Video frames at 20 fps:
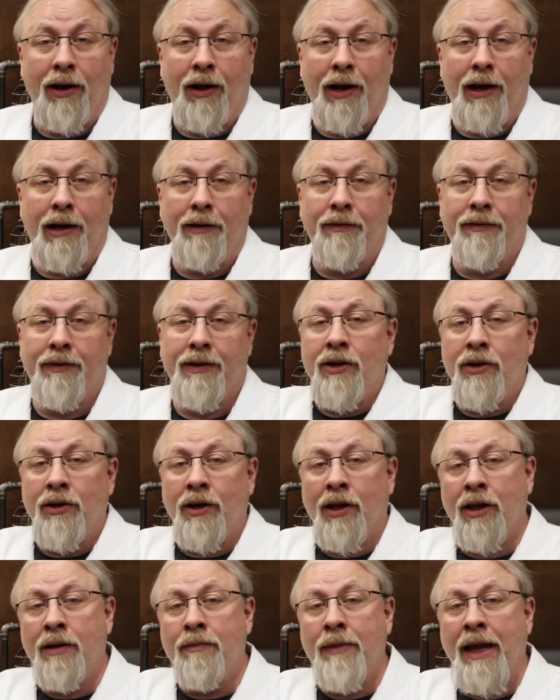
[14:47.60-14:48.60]
off. You're
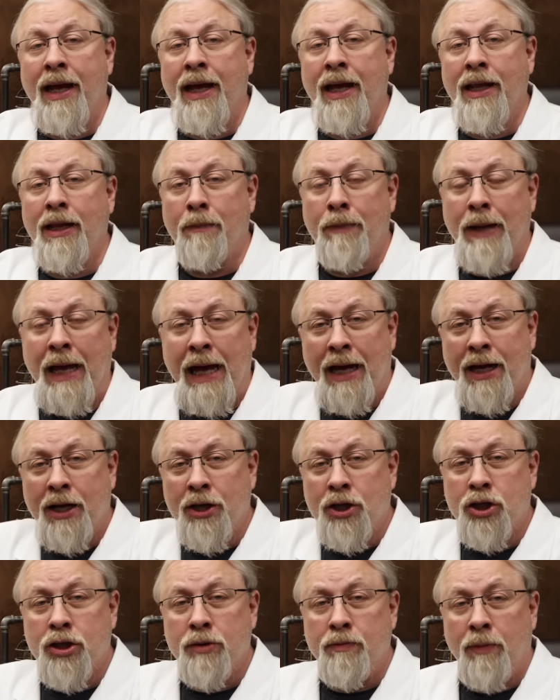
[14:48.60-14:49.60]
not only making the
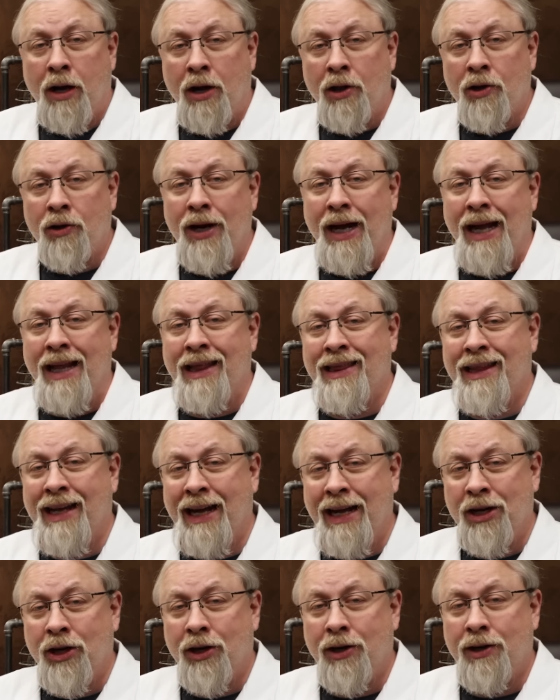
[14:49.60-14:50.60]
package smaller and
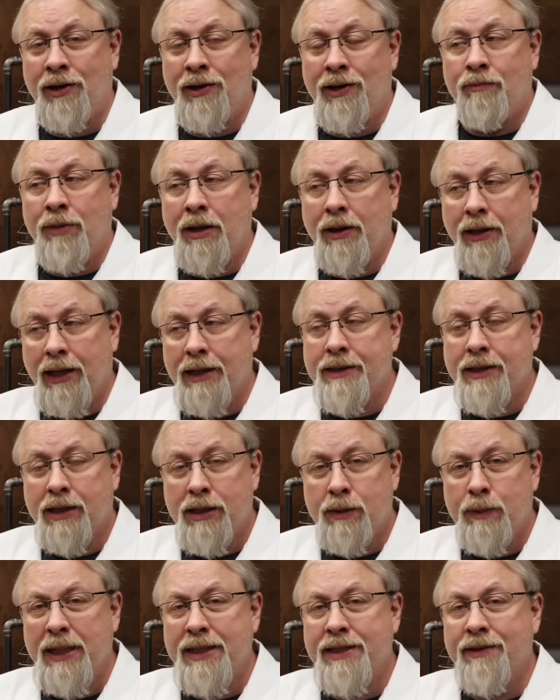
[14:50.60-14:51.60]
lighter, but less
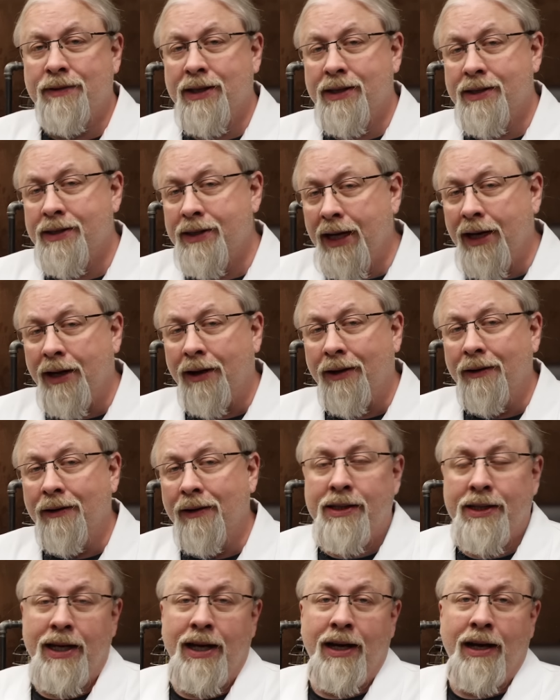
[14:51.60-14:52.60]
expensive to sell.
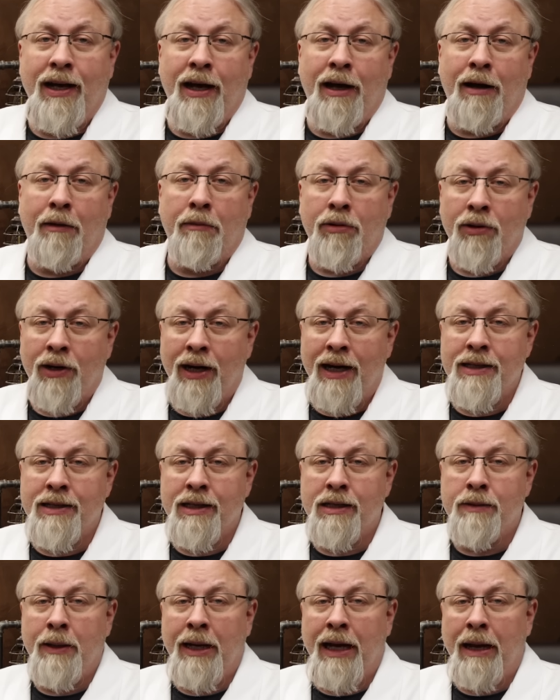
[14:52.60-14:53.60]
Seeing how price
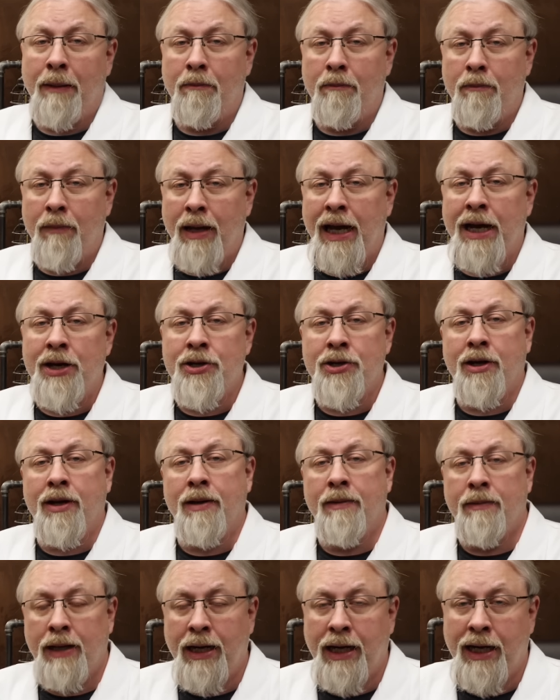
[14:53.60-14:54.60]
has been a major
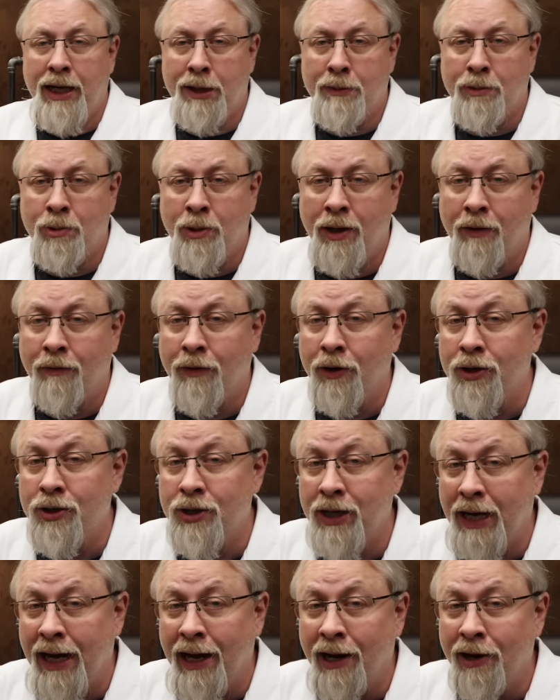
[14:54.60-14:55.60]
competing point for
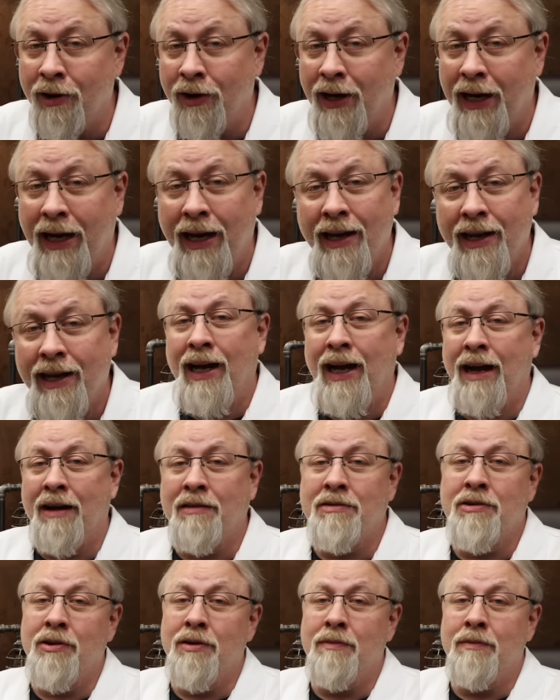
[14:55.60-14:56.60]
Jackery, I
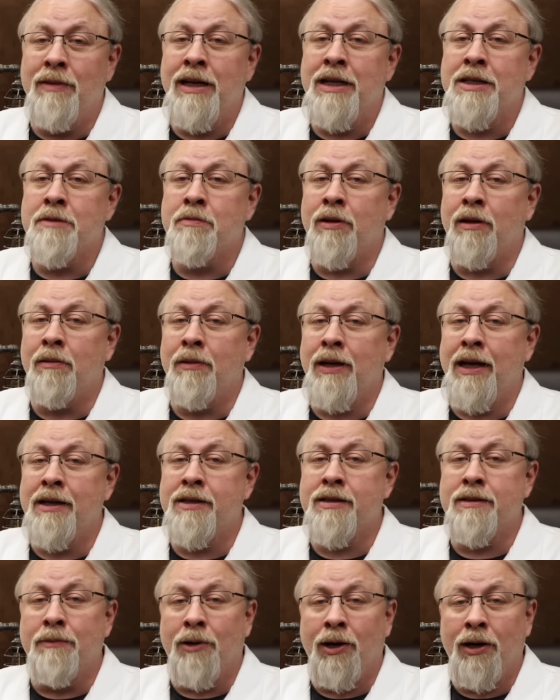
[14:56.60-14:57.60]
have to admit it's probably
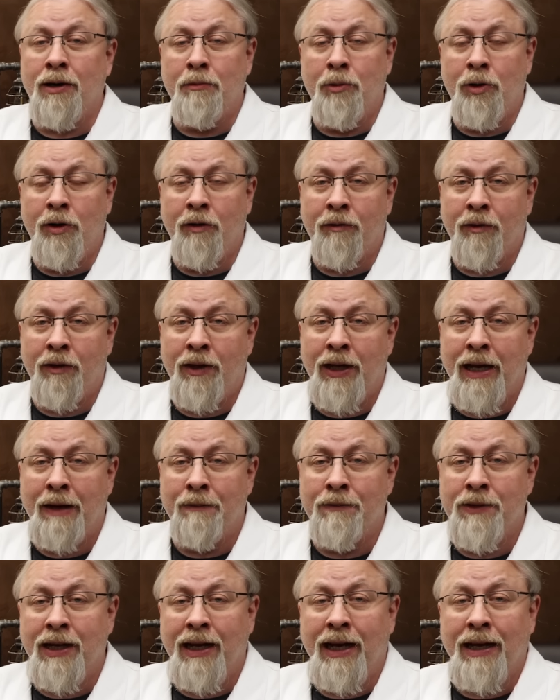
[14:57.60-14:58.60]
a smart move for
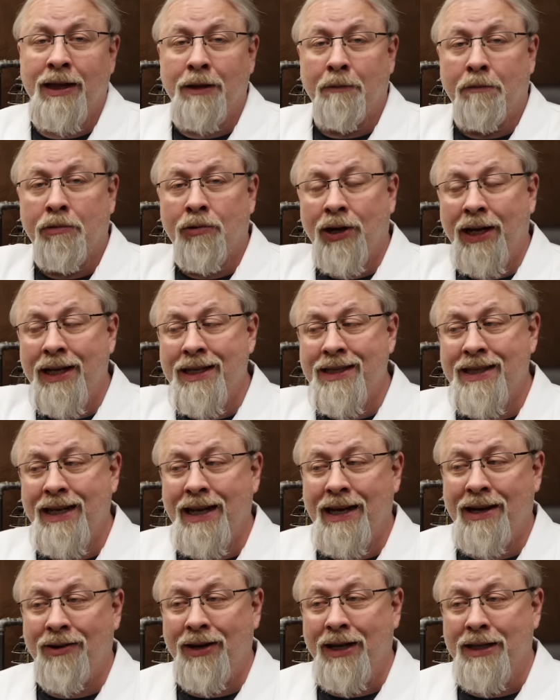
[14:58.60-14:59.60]
them to get the price
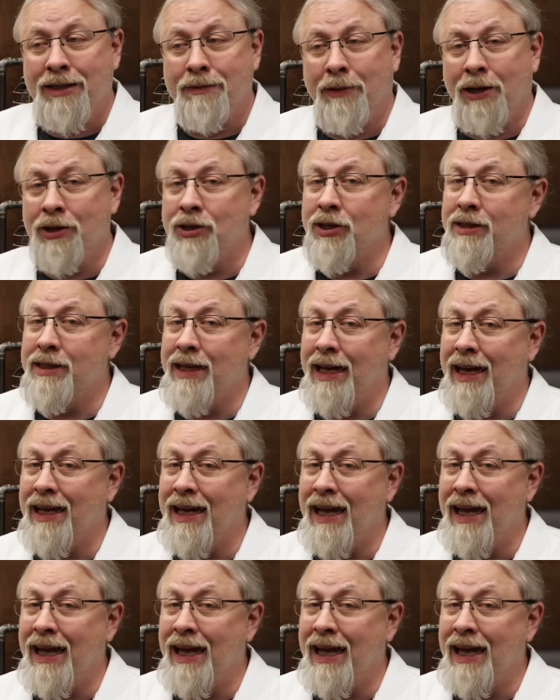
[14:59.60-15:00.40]
down as much as they